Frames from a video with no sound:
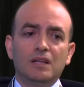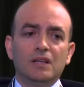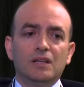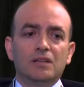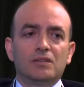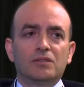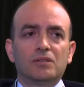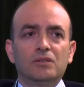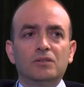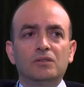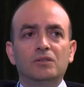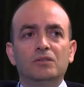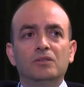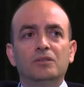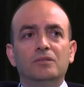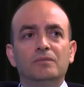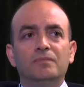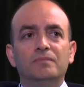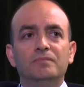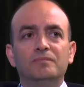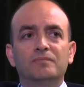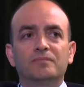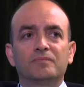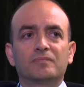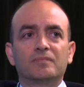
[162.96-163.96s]
So,
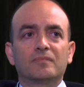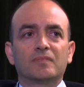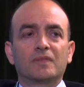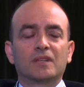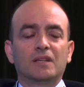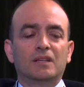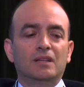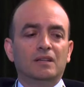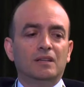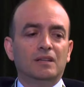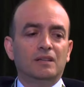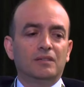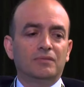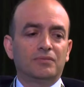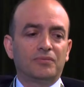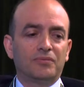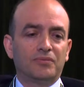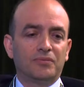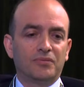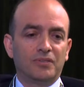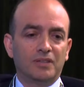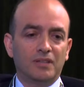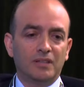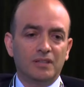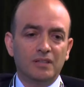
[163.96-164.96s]

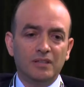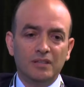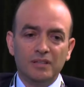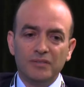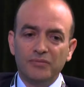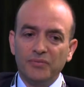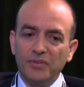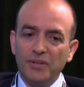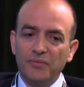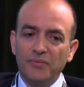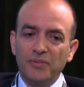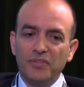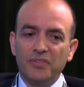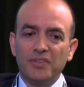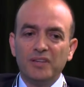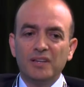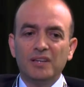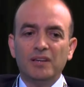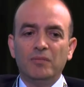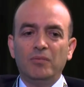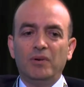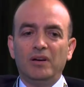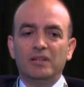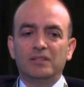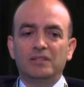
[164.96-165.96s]
if you think
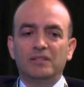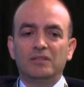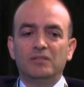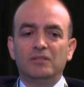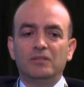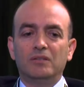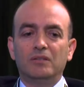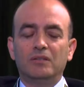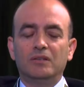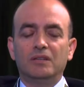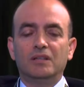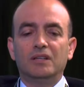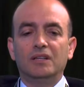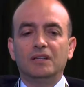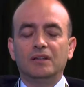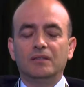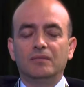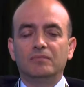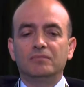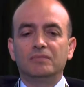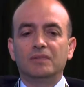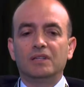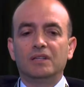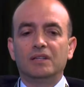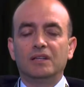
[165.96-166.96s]
about,
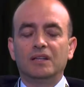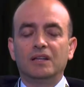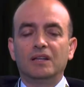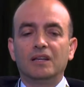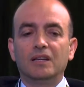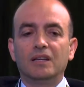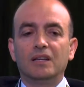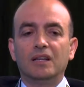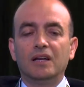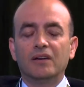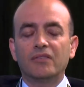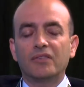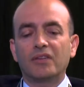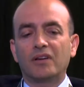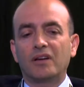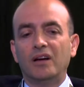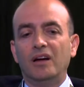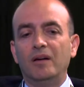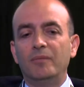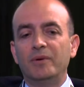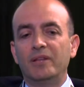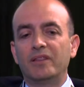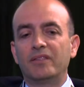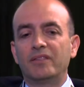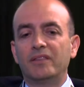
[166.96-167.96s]
a lot of the
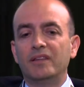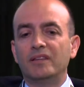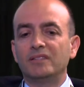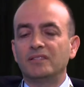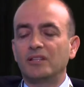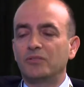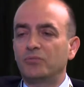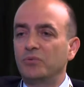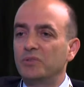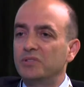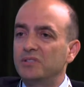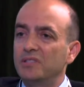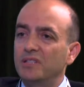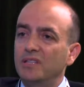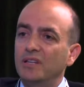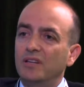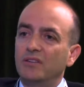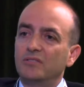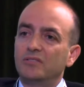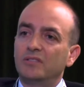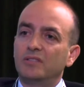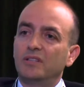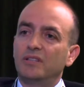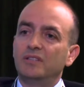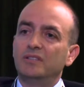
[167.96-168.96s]
common things that we see
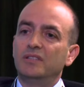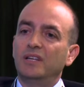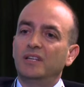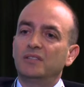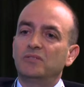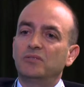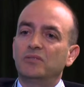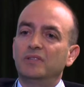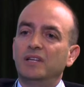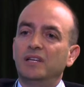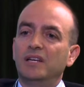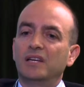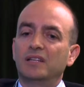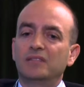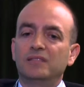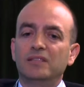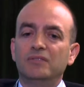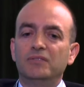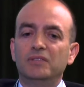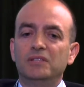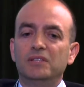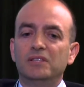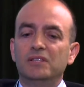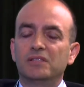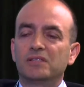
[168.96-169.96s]
in day-to-day
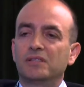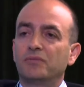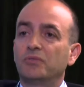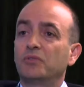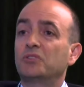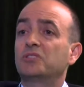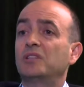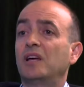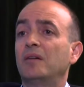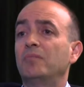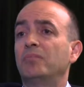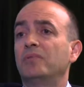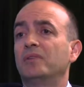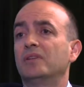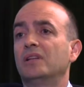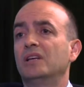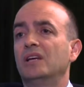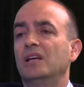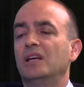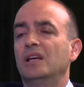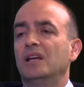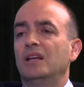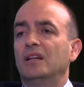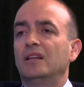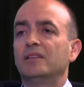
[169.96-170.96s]
activities. For example,
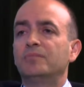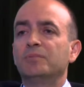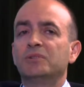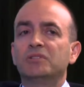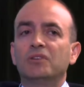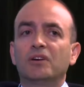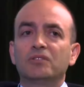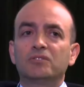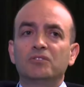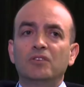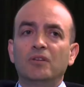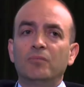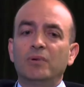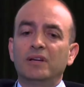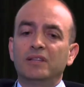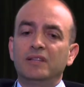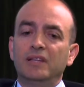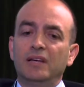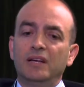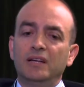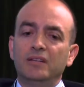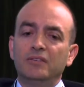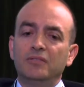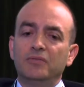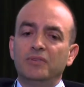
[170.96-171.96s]
let me talk to you about
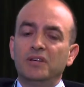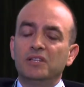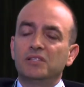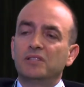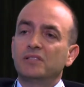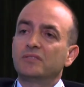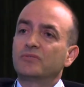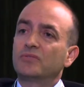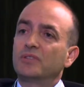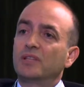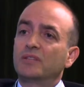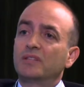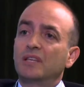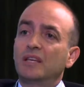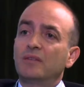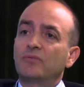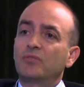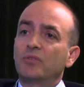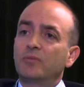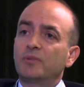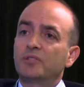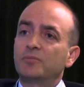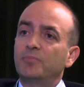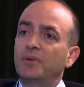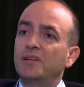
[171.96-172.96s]
the innovations that came
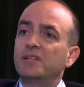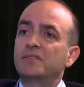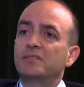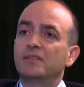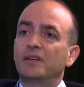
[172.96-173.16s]
from the space